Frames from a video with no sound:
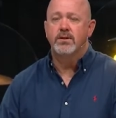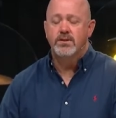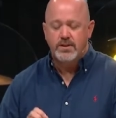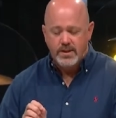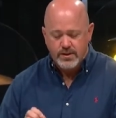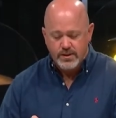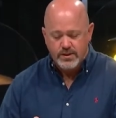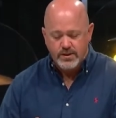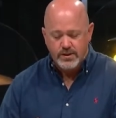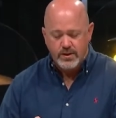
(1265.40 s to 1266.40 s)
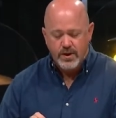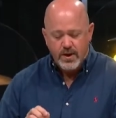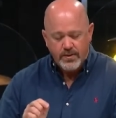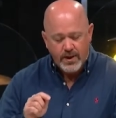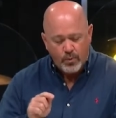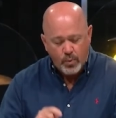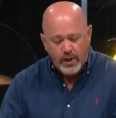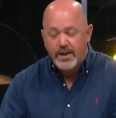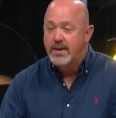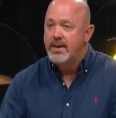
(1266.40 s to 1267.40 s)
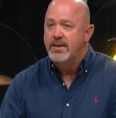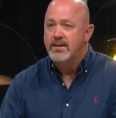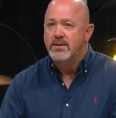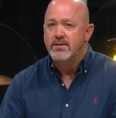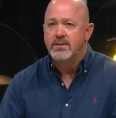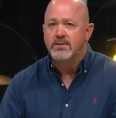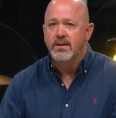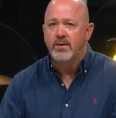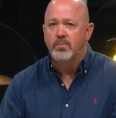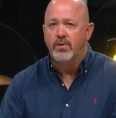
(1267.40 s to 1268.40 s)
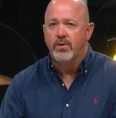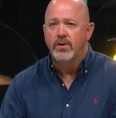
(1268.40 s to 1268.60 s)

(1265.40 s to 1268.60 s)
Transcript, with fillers: Jesus knew that we needed this example